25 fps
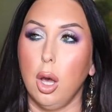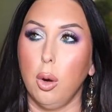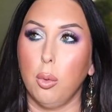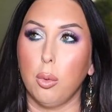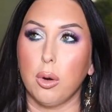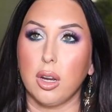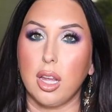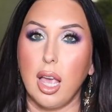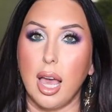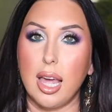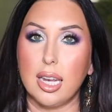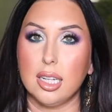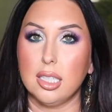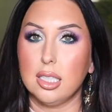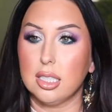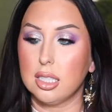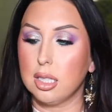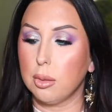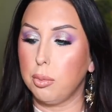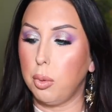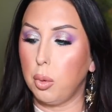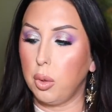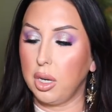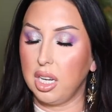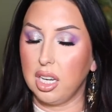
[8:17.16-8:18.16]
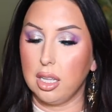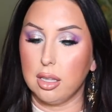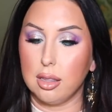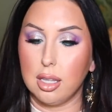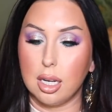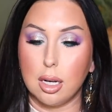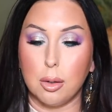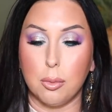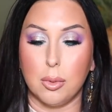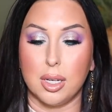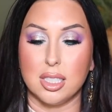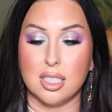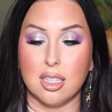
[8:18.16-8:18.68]
were kind of disappointed that
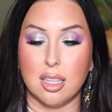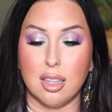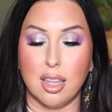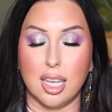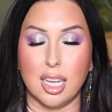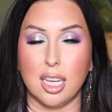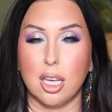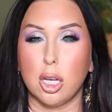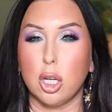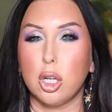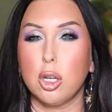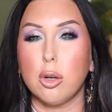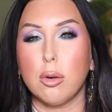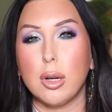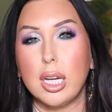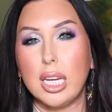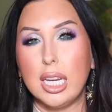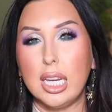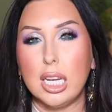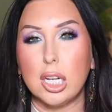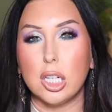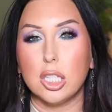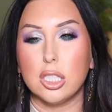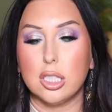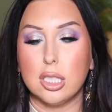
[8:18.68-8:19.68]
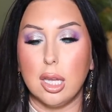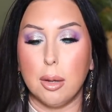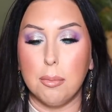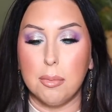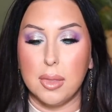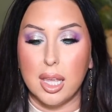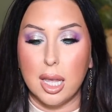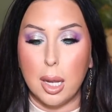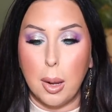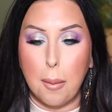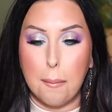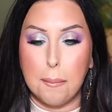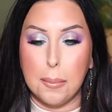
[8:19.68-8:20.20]
it wasn't like a green or
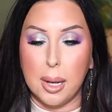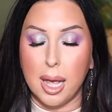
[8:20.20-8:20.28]
something,